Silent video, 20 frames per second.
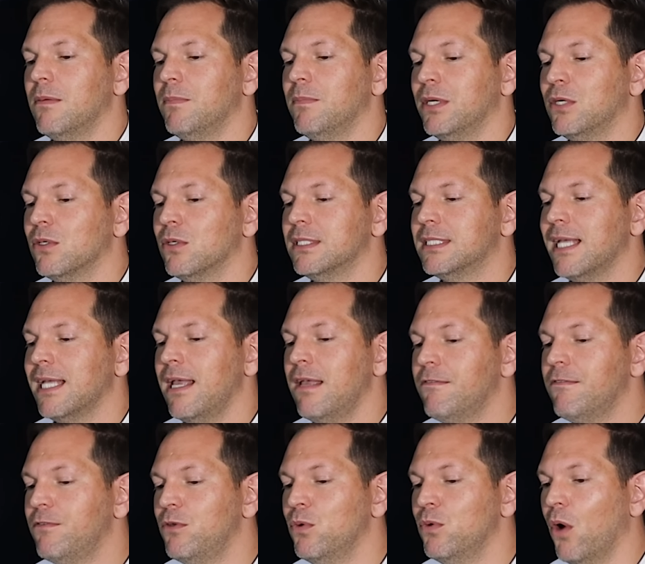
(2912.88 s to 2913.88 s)
Because
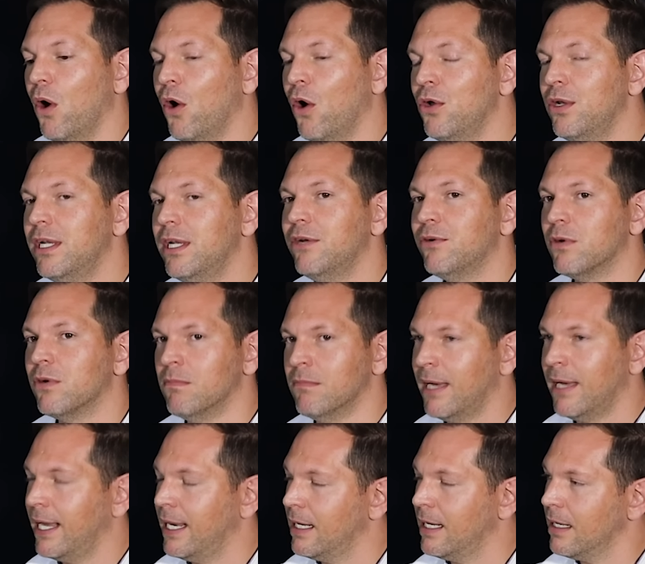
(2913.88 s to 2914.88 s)
if you only
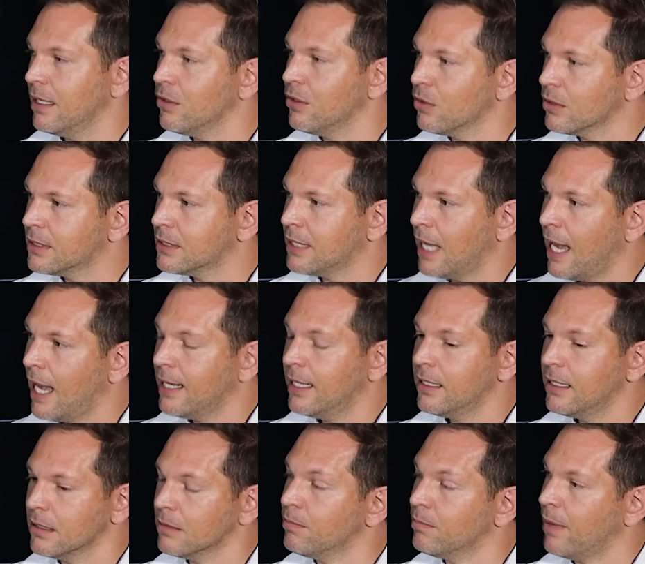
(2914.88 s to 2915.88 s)
remain in your tiny
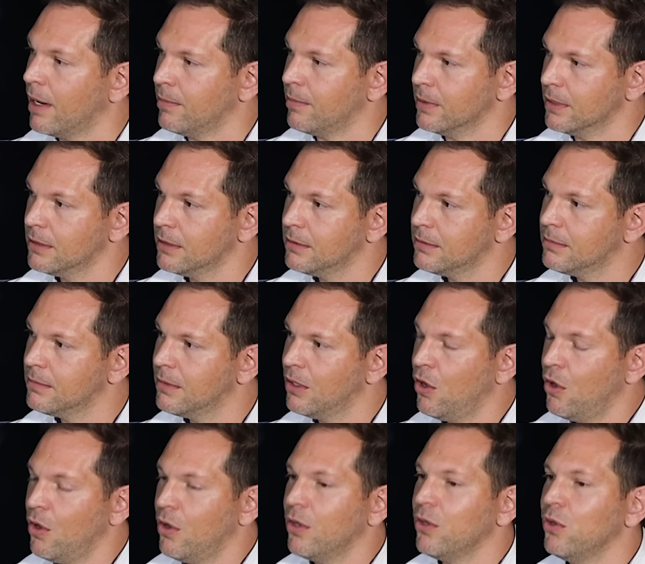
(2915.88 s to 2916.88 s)
little bubble,
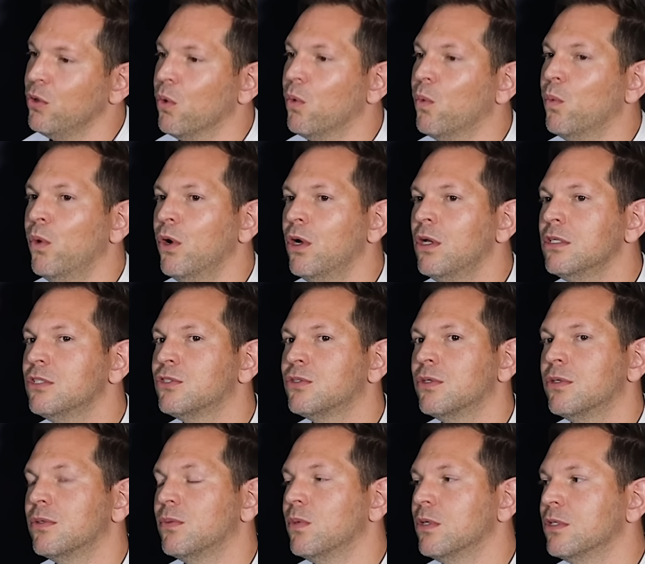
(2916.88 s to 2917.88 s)
your world
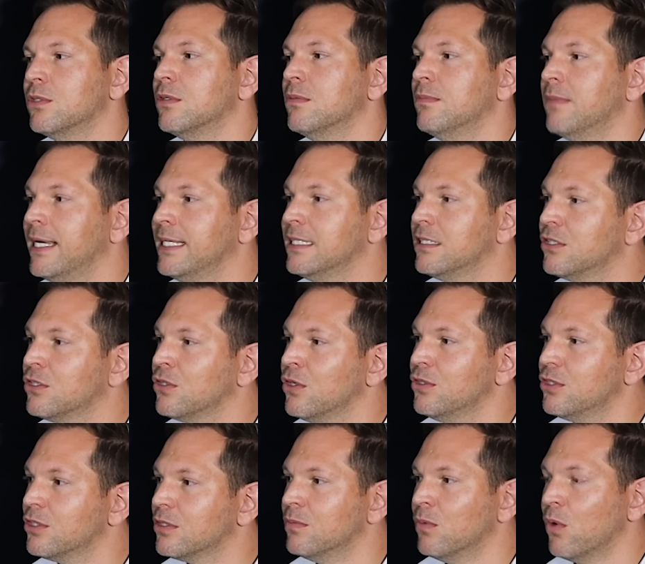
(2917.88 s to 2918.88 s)
will remain
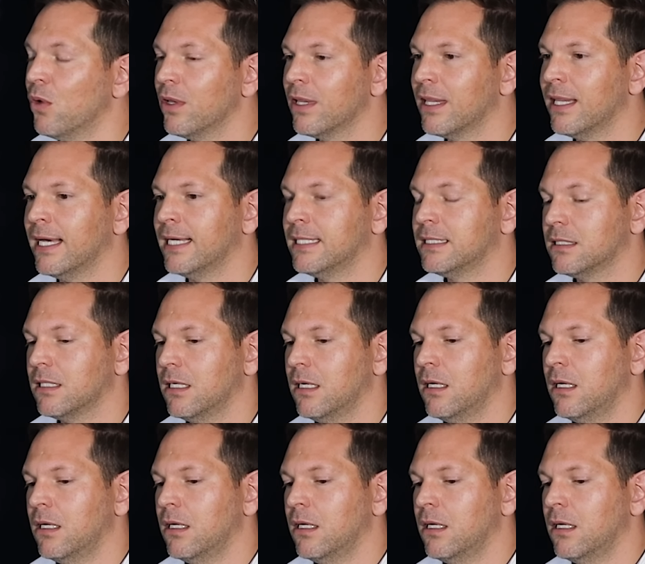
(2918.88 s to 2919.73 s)
so small that